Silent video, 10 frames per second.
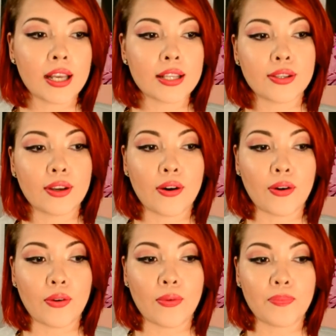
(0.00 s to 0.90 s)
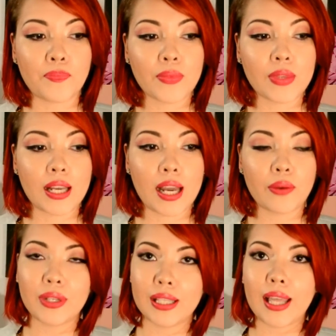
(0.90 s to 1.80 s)
So
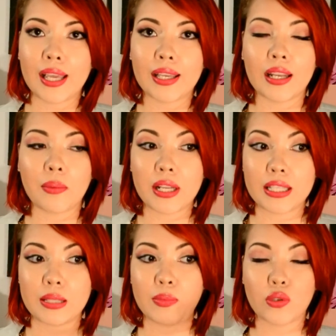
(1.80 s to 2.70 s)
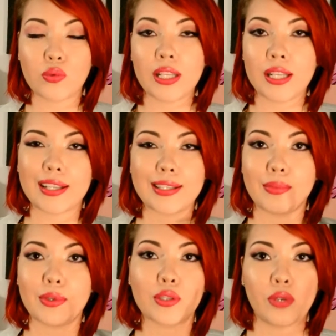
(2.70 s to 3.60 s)
I really like it. I mean, it smells really nice.
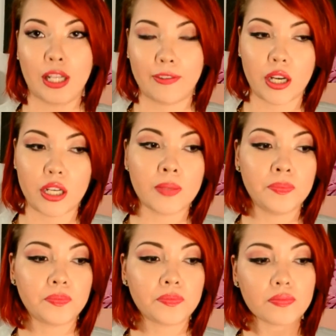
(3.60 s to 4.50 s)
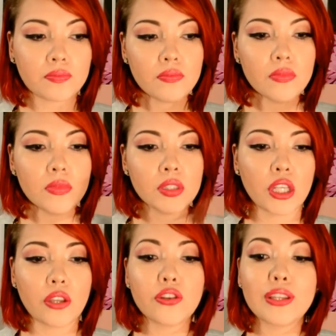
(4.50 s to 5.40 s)
It smells really fresh.
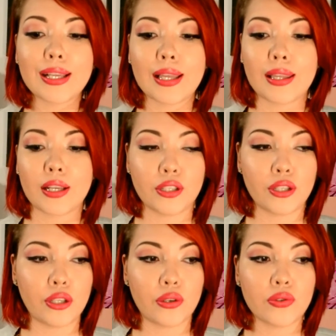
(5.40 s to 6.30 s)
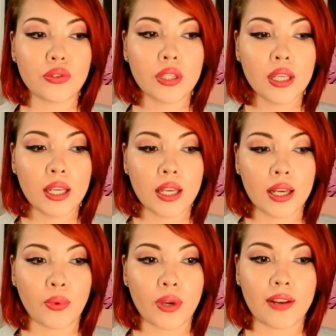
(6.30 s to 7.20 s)
The other thing I like to use
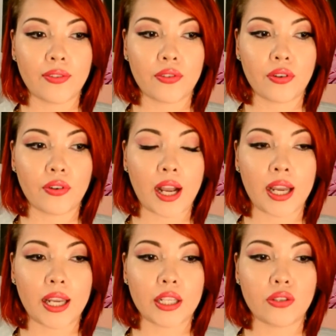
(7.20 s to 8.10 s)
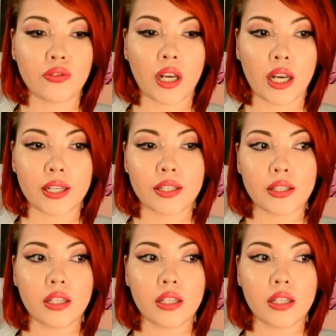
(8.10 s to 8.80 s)
whenever I do not